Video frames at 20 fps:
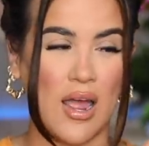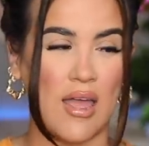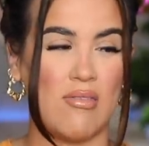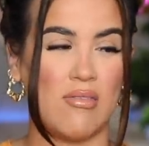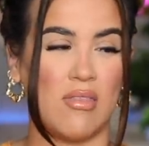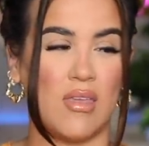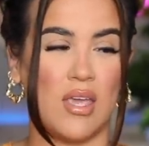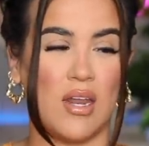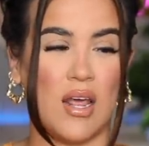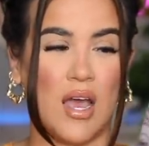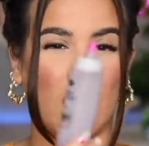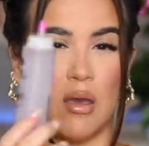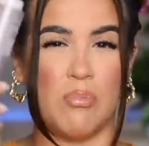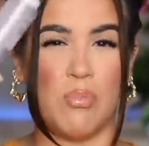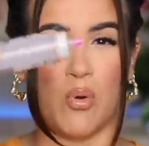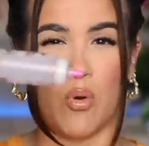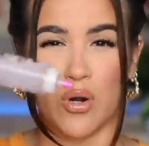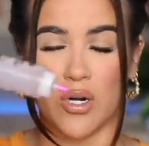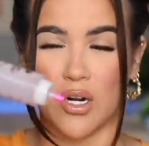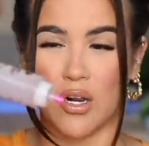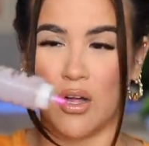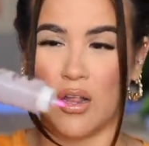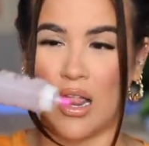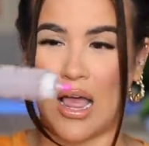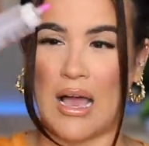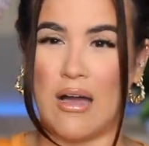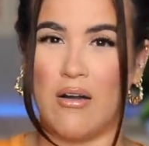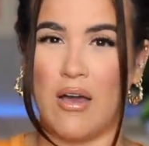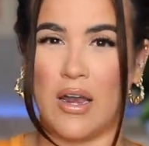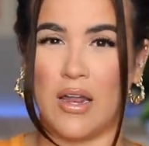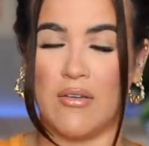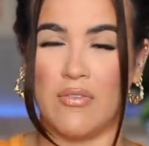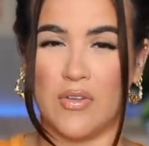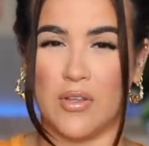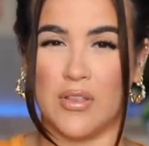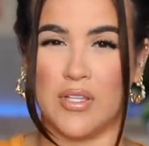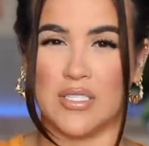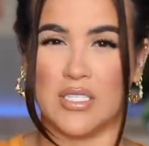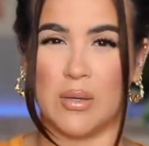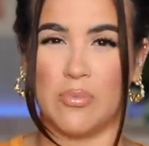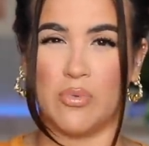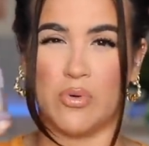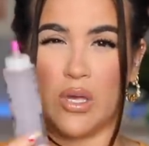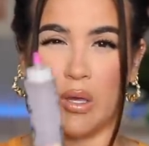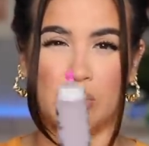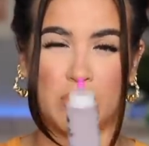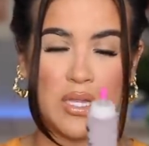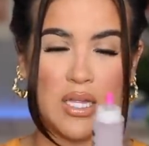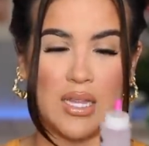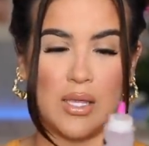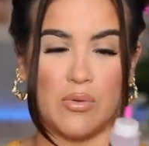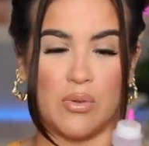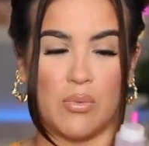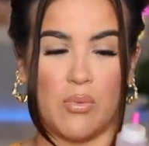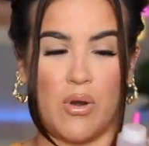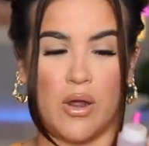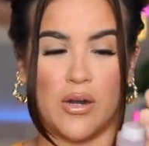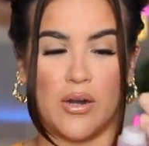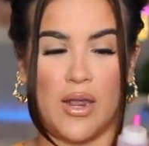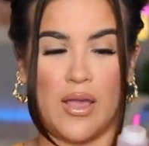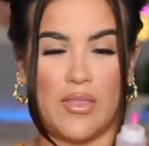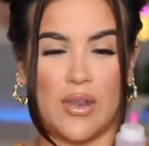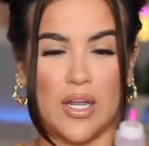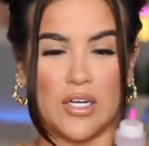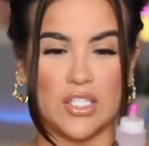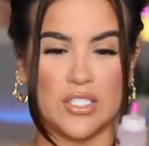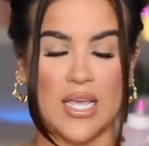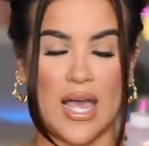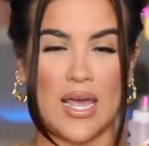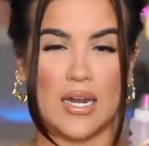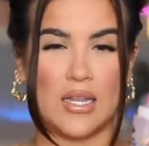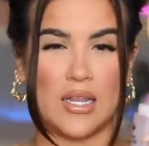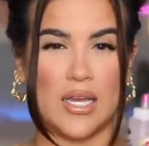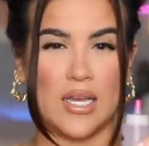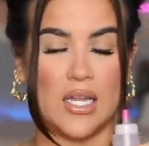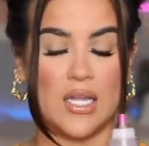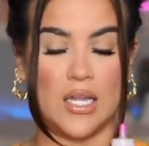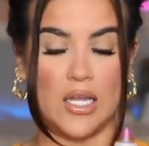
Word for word: and then I poured it all out and I filled this up completely with water and then I just added like a